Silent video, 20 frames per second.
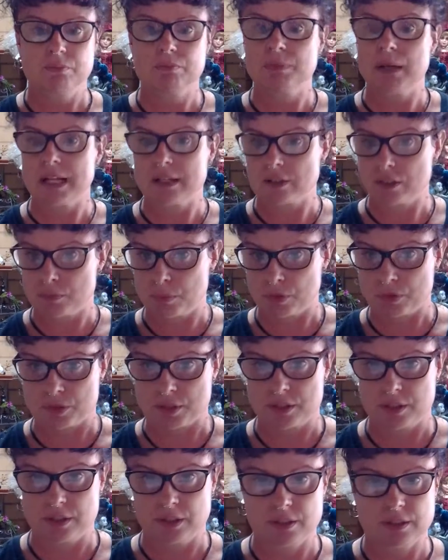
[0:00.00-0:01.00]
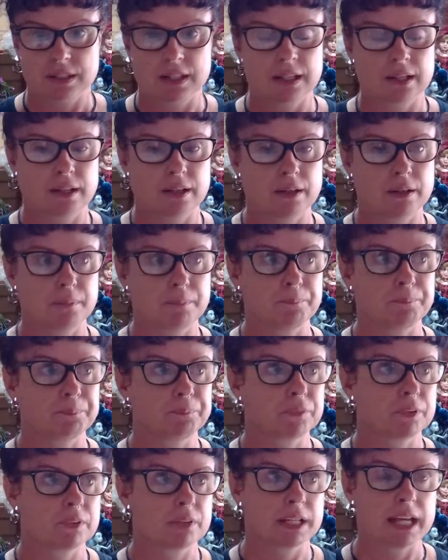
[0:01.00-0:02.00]
bank deposit,
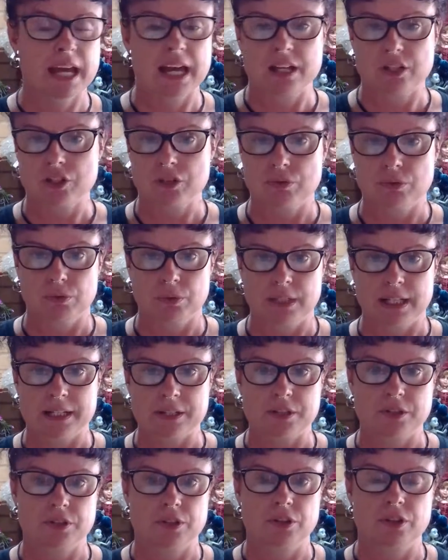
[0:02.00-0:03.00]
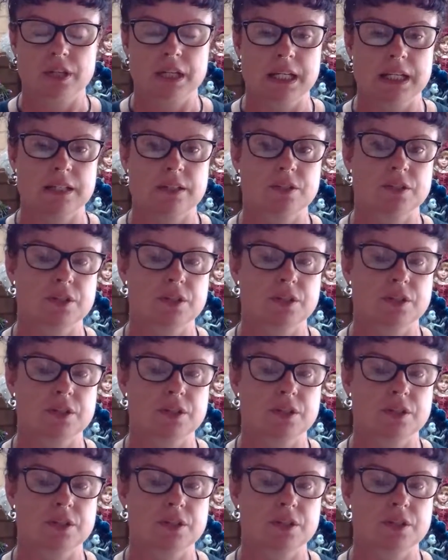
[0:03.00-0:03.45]
cash, all that sort of thing.